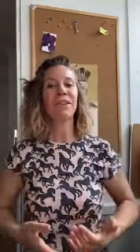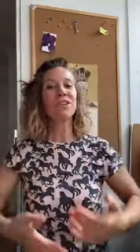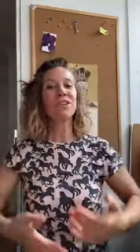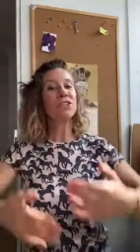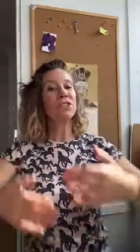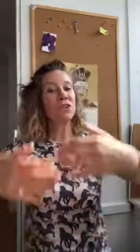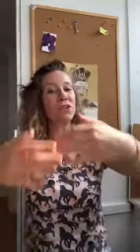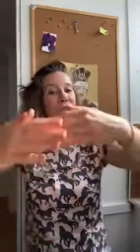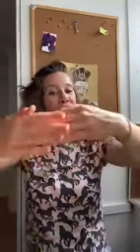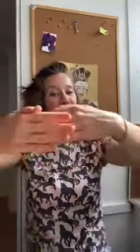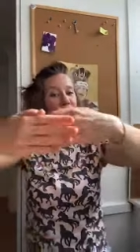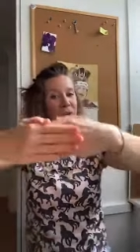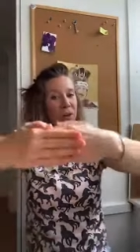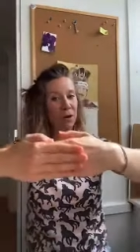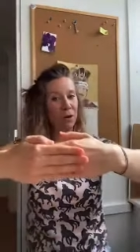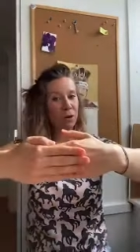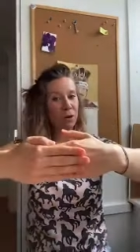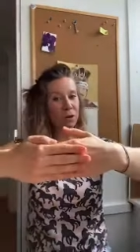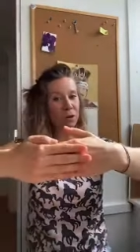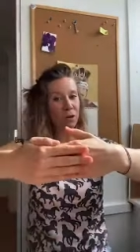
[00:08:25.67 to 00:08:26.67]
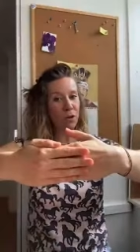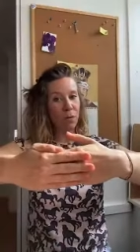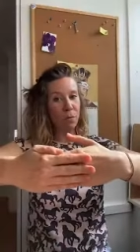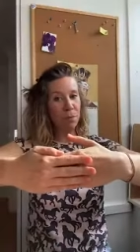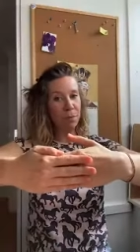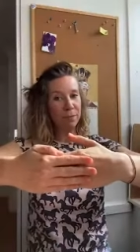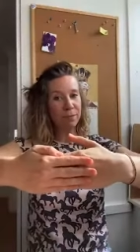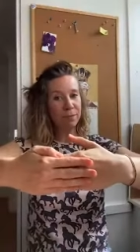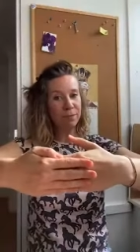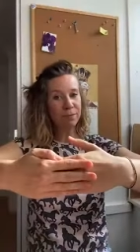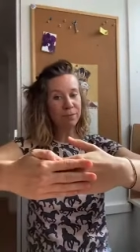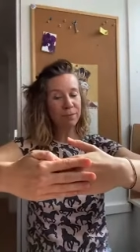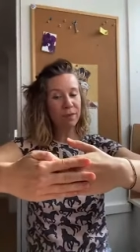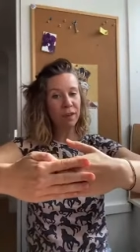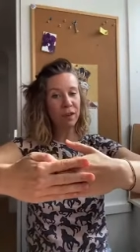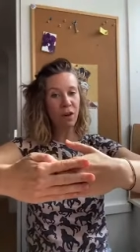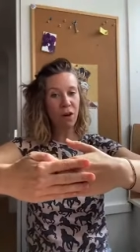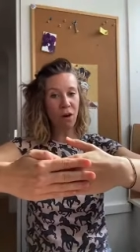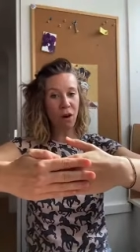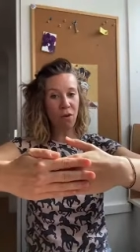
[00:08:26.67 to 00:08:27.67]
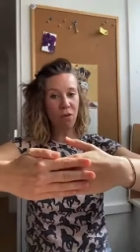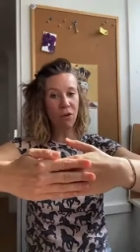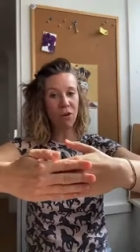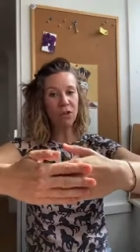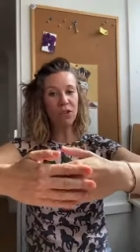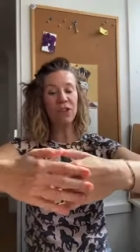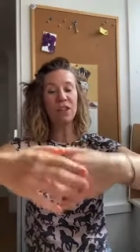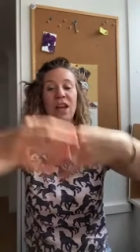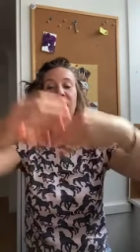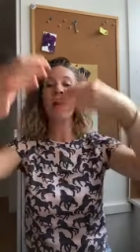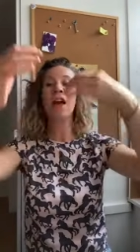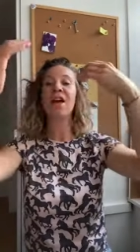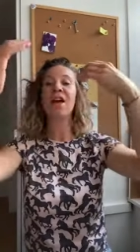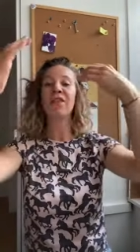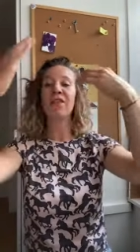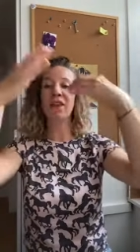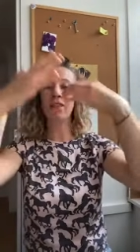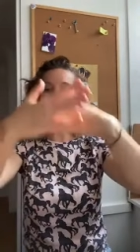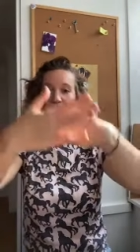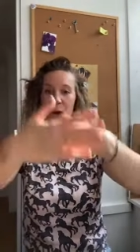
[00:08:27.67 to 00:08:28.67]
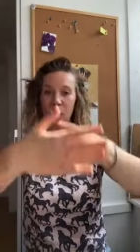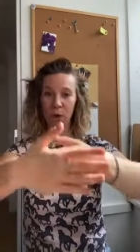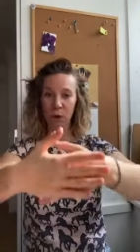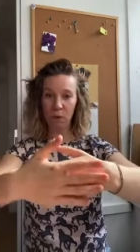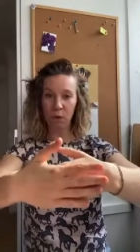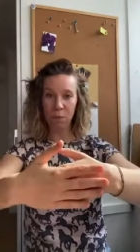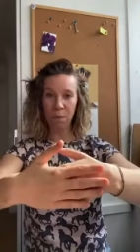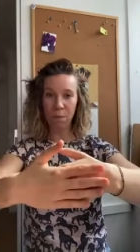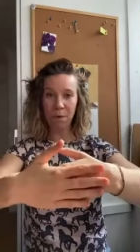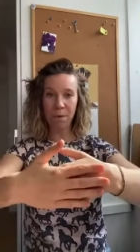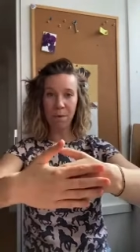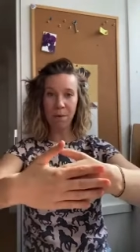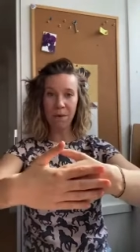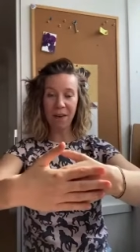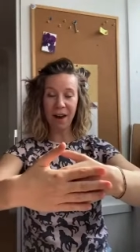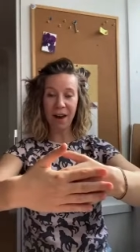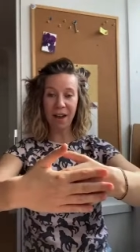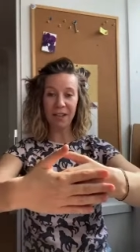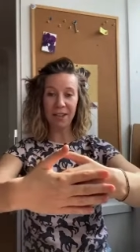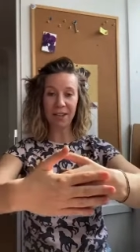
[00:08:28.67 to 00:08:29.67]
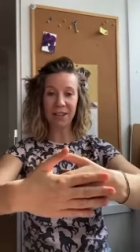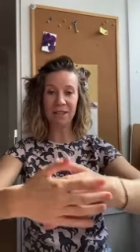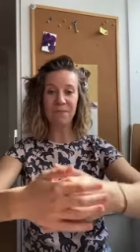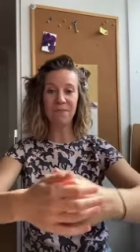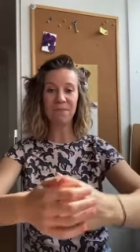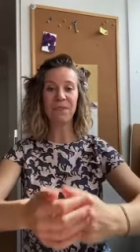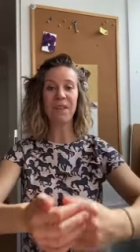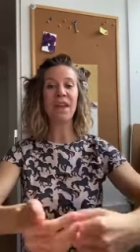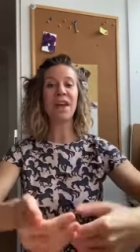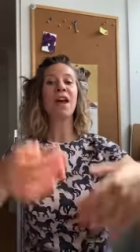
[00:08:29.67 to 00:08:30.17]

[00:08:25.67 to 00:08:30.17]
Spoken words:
So you do the whole group chorus, then the whole group improvises,